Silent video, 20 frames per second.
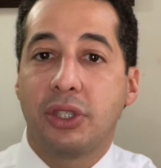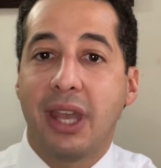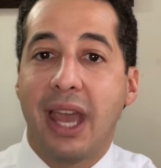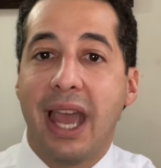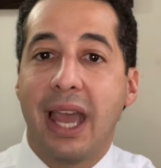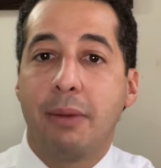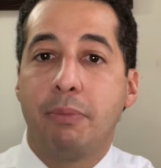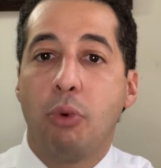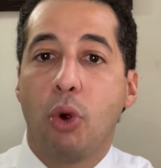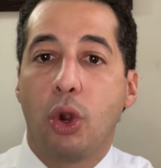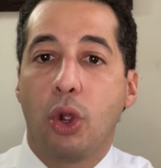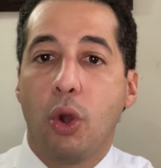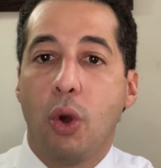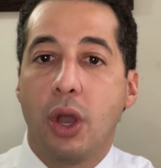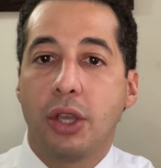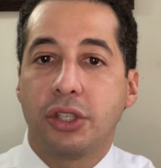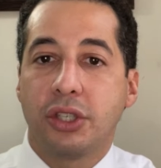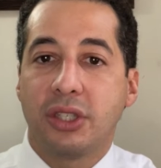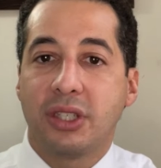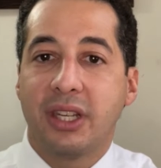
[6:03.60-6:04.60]
to act more
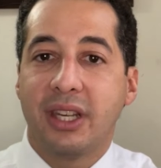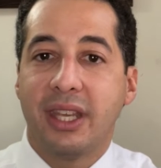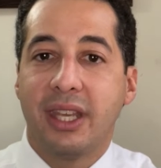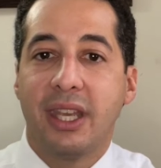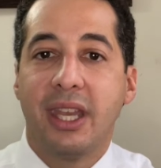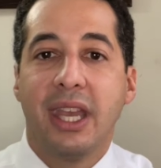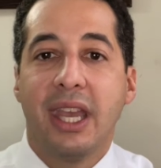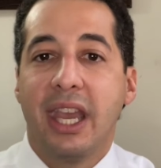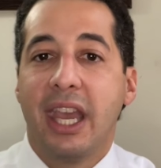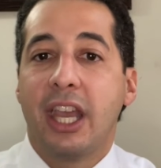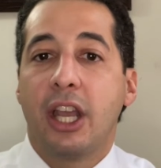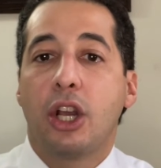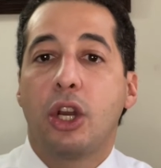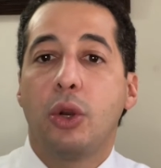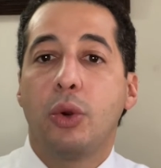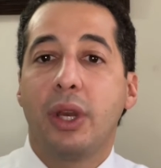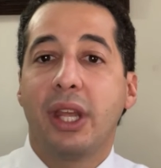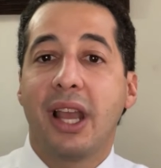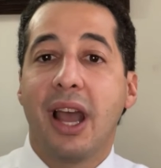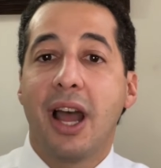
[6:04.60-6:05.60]
cautiously,
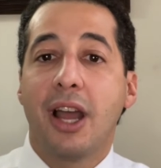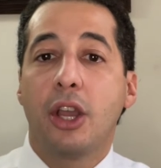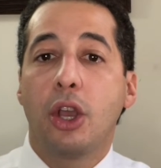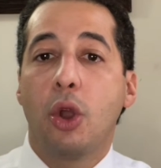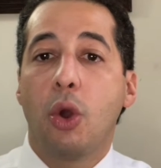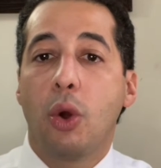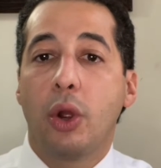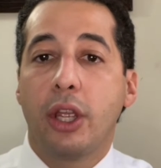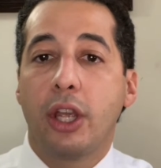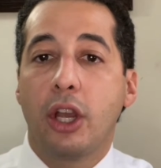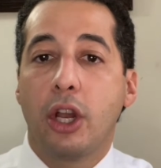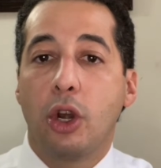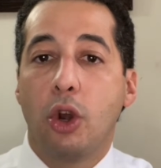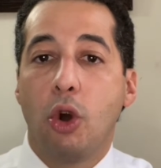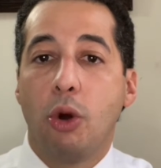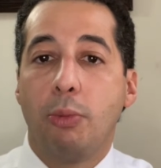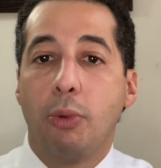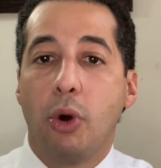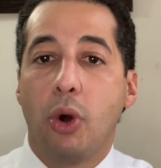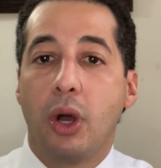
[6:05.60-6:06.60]
including ongoing
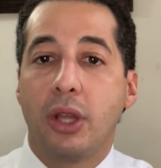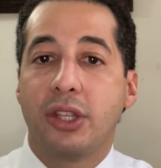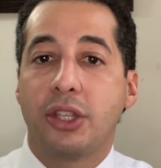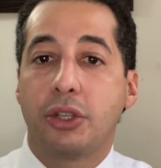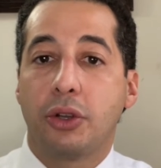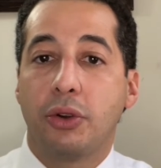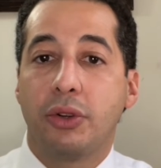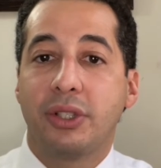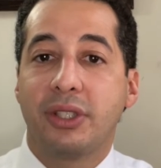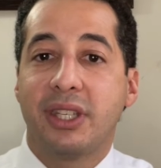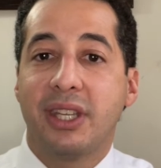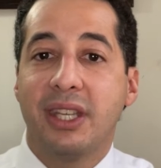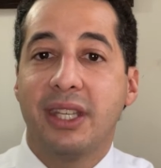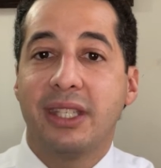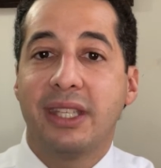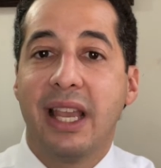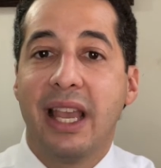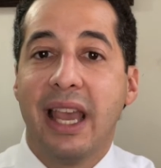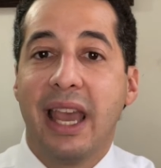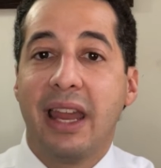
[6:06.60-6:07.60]
global uncertainties
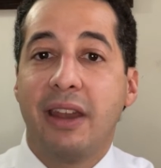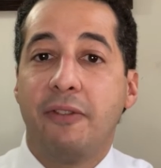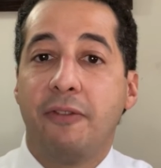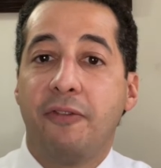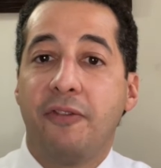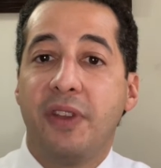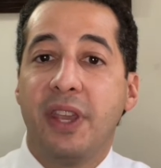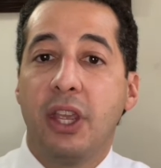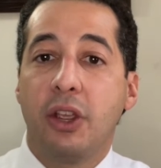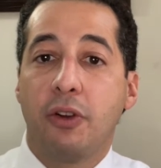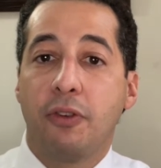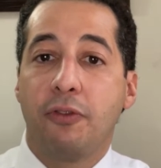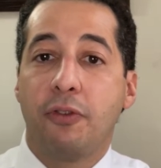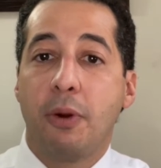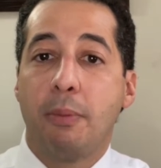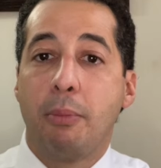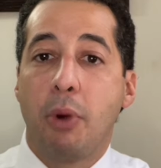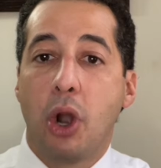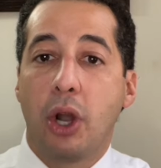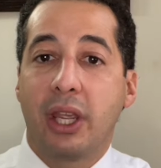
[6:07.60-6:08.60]
and fear
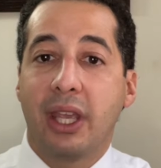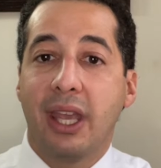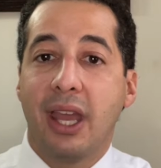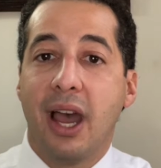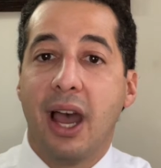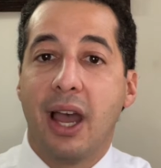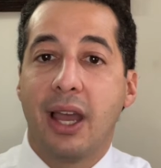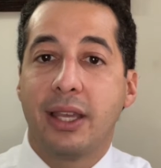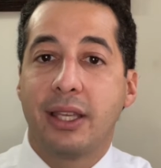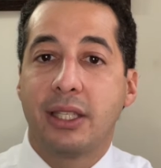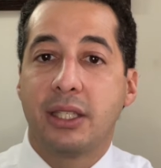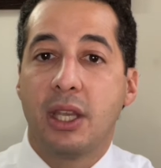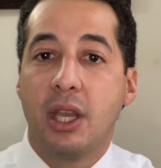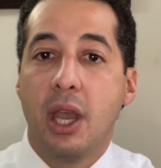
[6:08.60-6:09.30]
from market highs.